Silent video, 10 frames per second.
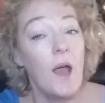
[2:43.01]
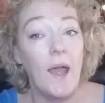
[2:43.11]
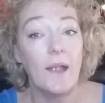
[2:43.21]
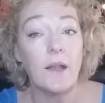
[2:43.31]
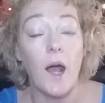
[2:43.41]

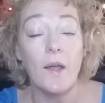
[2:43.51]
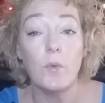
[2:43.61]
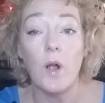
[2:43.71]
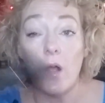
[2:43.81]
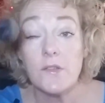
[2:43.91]
And I
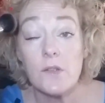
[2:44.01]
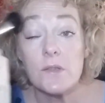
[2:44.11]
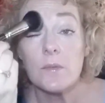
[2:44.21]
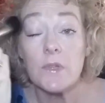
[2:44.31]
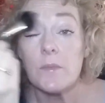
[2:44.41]
will also
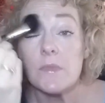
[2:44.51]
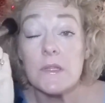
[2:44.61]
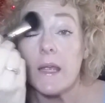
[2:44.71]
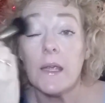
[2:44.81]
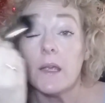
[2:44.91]
sometimes
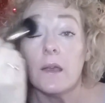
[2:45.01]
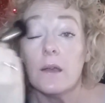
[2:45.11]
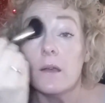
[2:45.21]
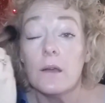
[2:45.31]
take